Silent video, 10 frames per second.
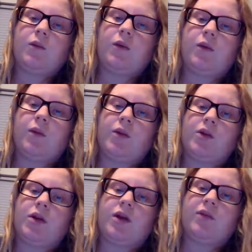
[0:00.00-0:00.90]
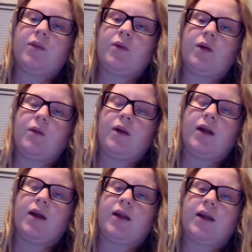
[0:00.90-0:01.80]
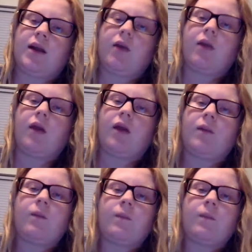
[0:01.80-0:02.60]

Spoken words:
we women should have more rights, kind of thing.